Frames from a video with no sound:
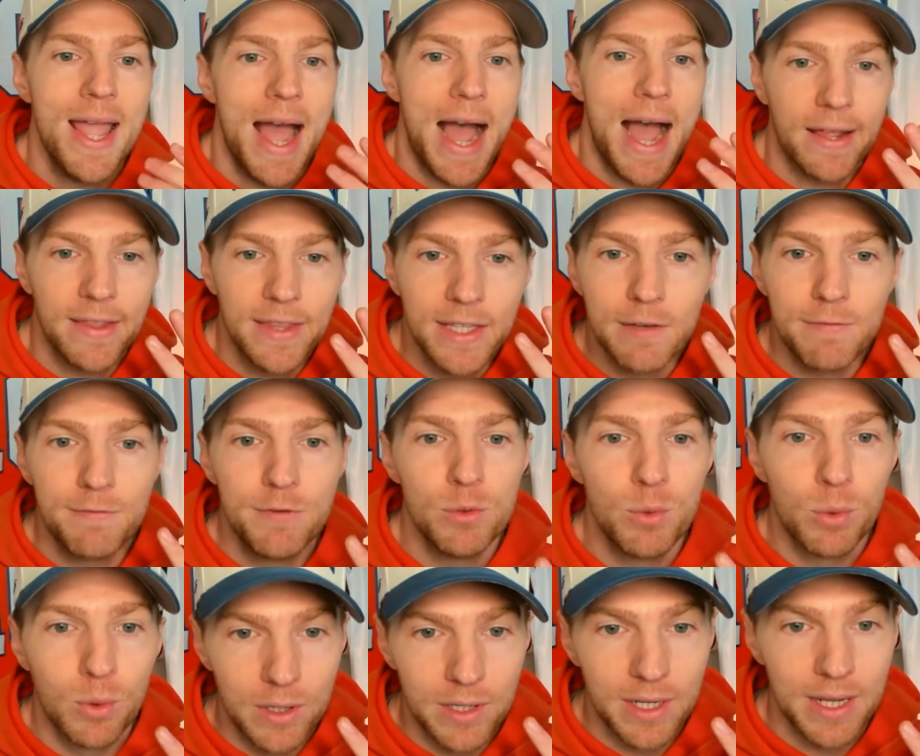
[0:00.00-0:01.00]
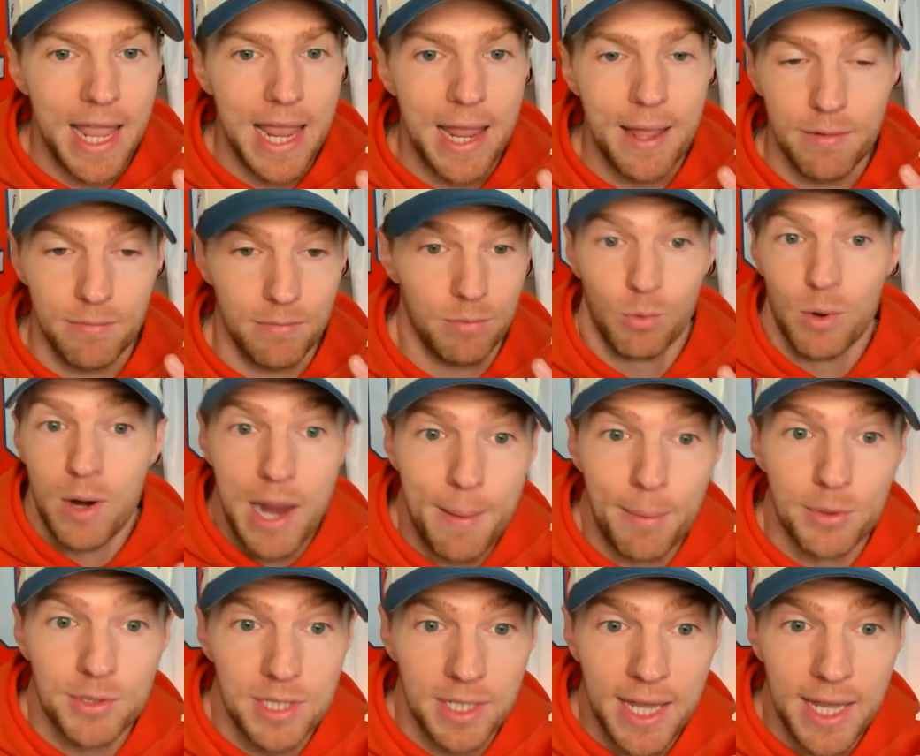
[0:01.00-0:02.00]
I think if you were
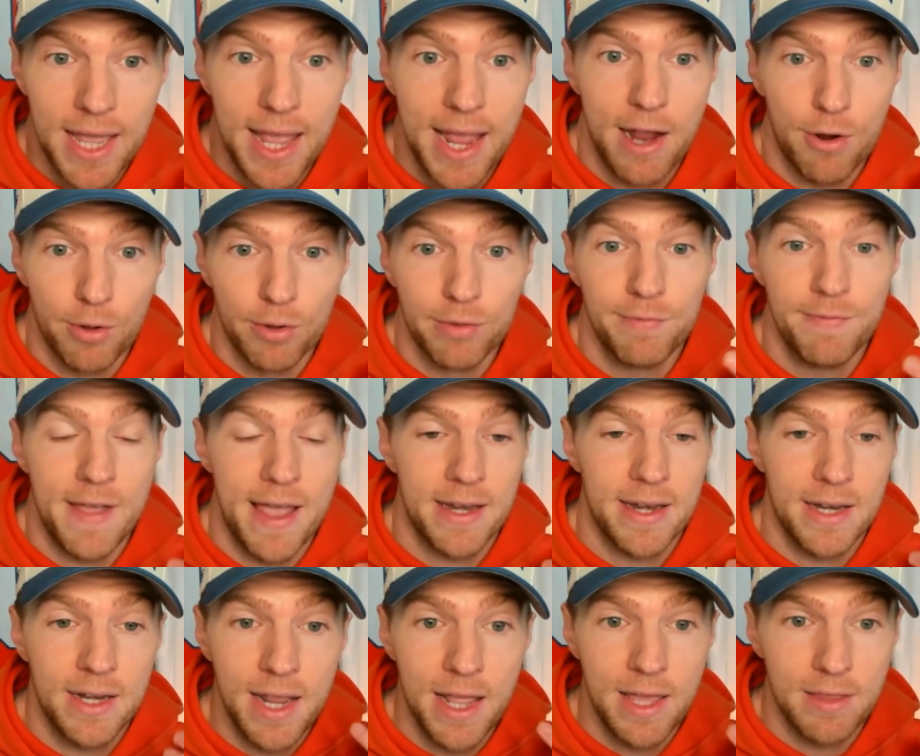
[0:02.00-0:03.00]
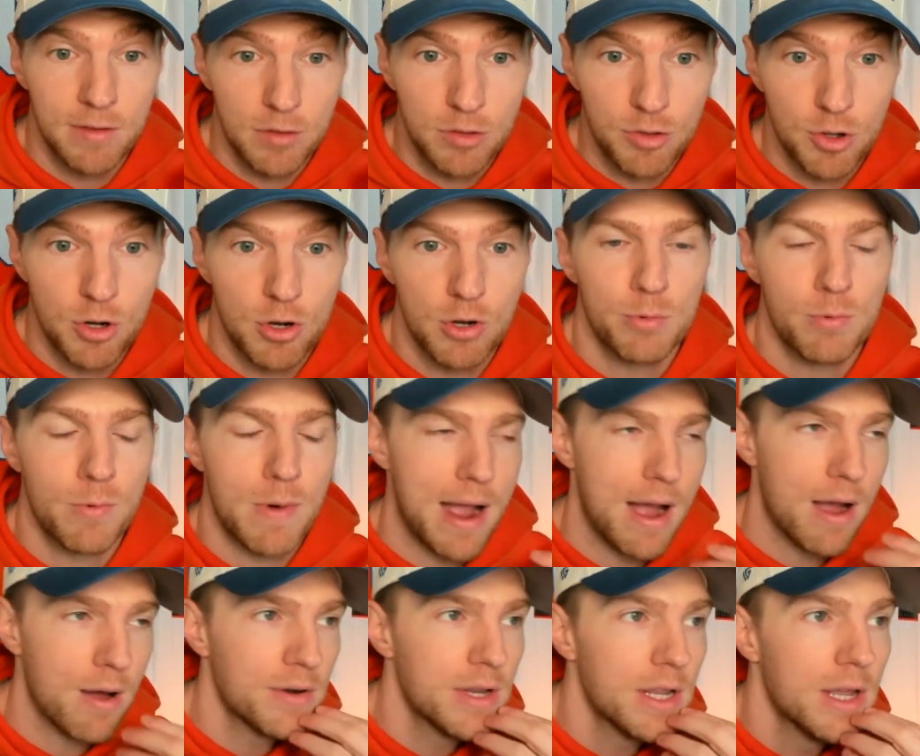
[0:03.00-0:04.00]
able to get Harold Fannin in the 3rd
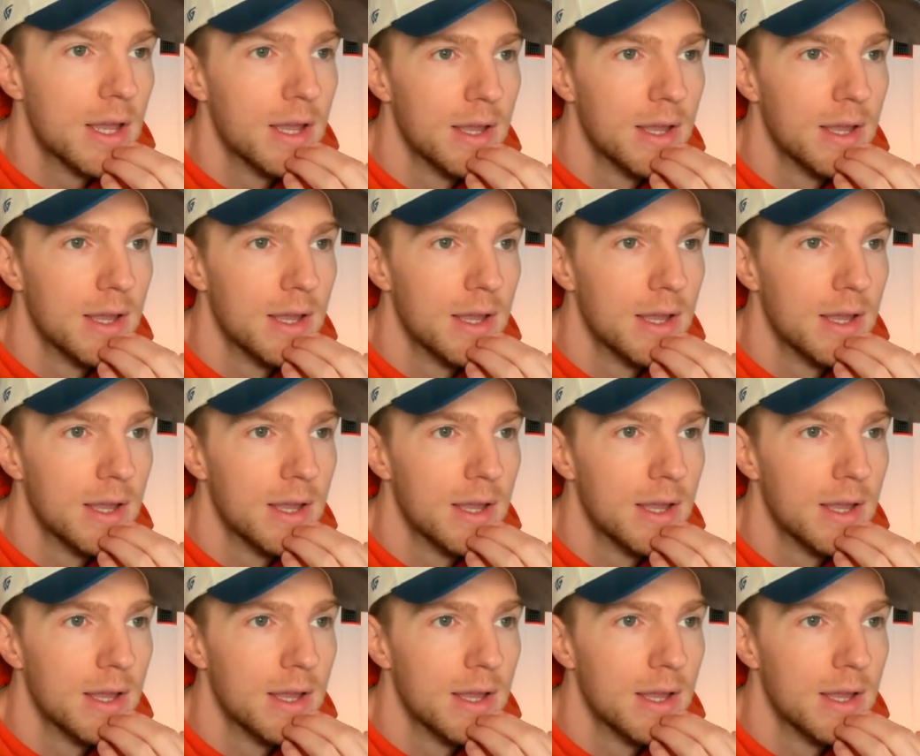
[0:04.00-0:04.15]
round,